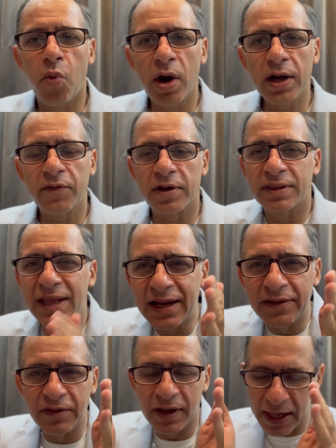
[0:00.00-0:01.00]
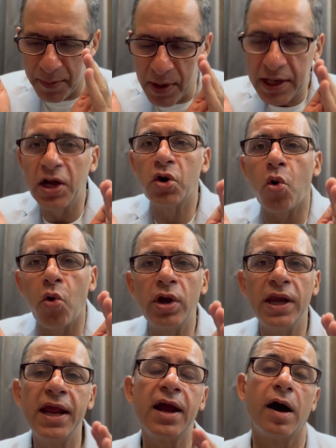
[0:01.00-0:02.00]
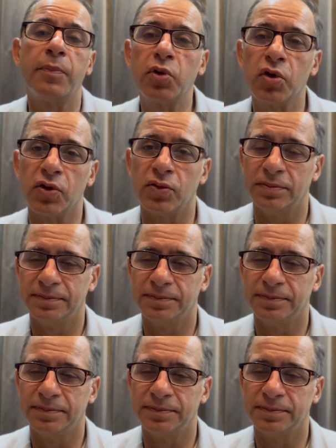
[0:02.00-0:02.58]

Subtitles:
whatever, that is limited only up to you.